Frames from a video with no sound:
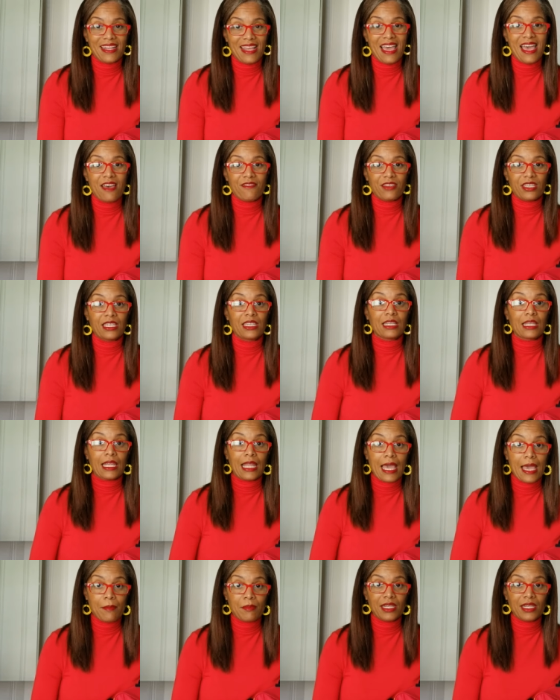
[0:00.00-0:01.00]
having it
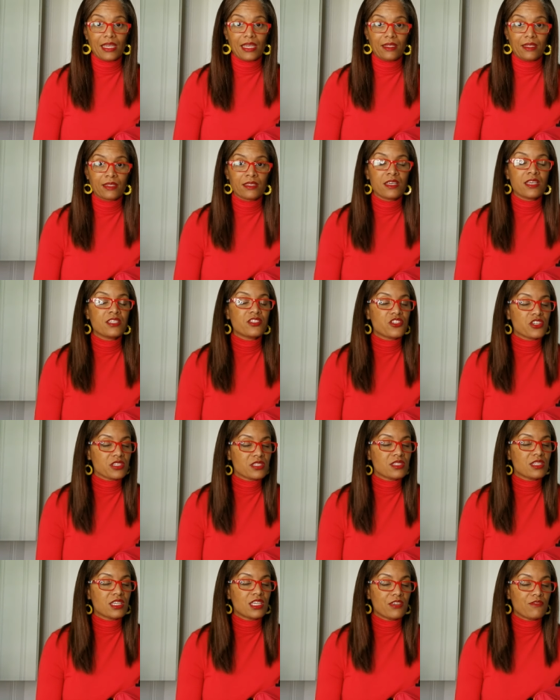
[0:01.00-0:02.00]
laminated
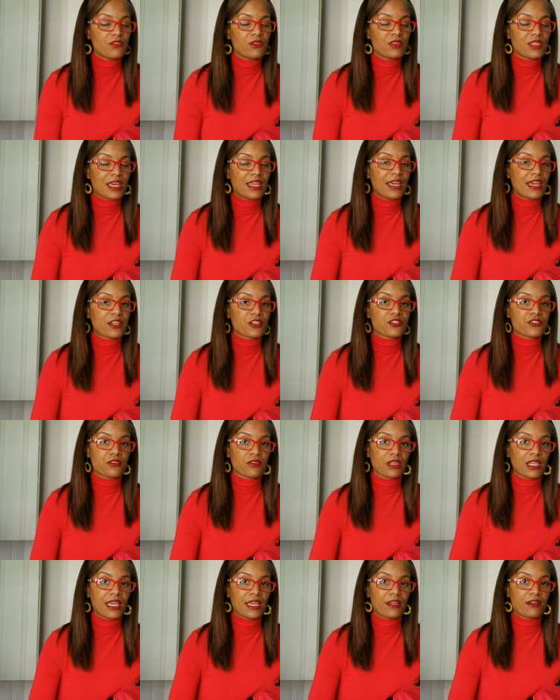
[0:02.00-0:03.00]
just to give you that extra
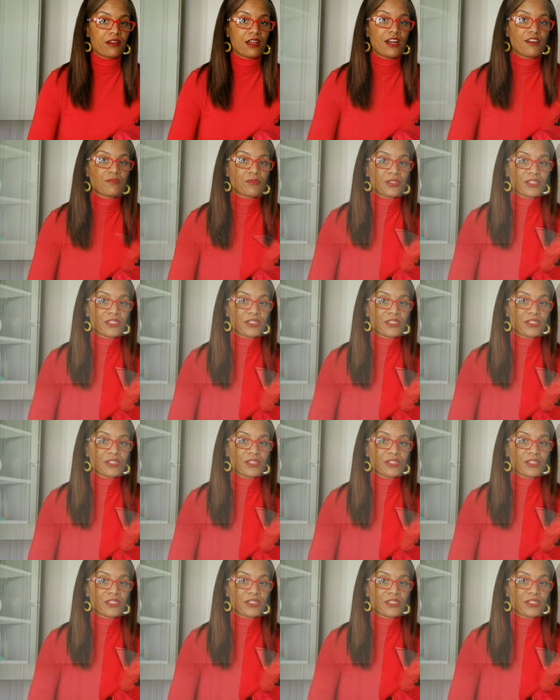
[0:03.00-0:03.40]
layer of